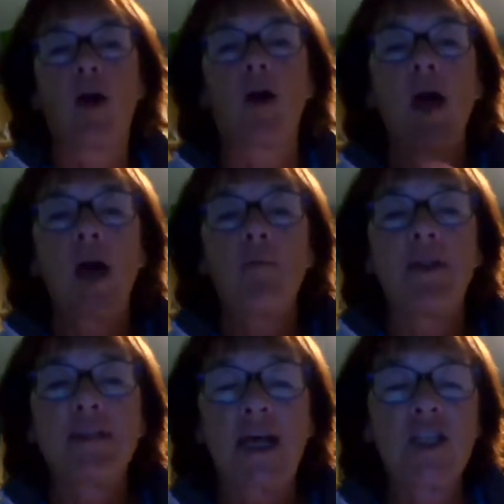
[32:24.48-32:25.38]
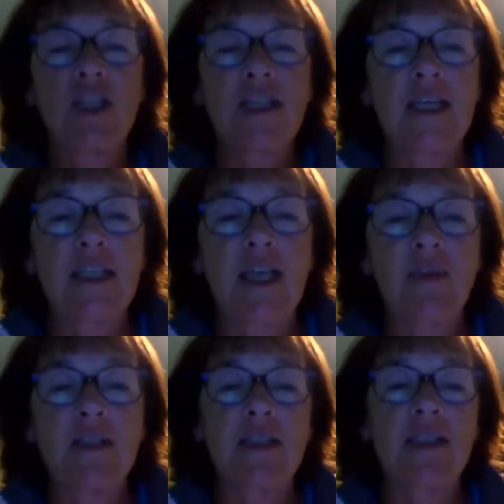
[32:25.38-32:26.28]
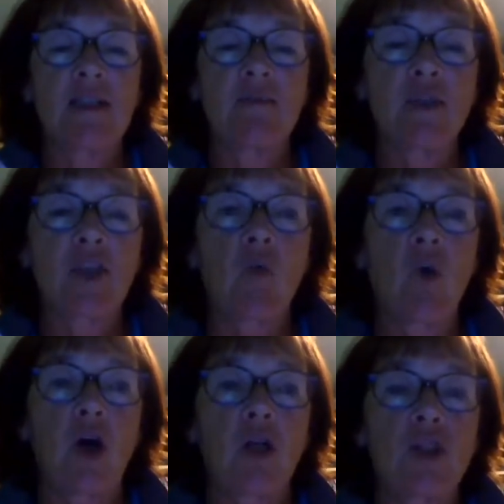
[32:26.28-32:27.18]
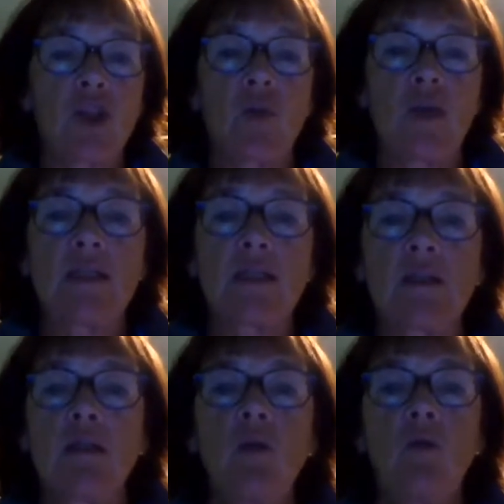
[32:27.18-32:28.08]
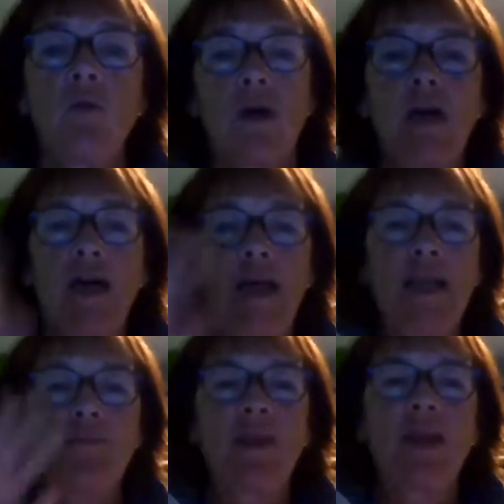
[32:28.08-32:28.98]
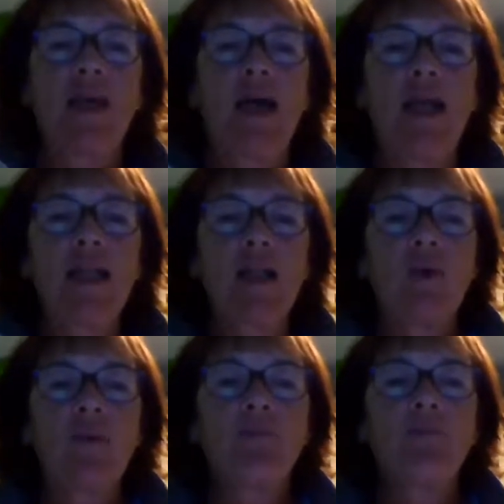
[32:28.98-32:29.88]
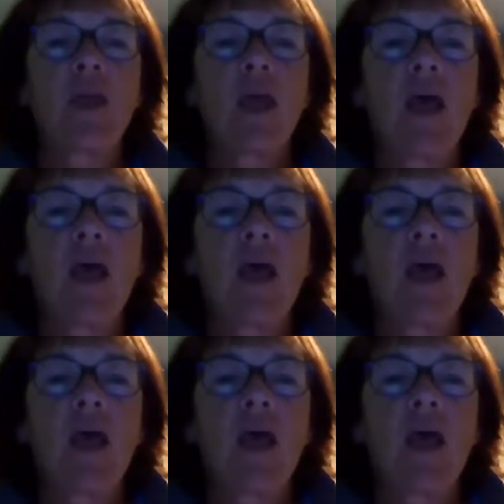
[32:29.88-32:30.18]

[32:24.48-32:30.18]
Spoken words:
well, but it's actually setting up the system. So what I'll do is, hi little one,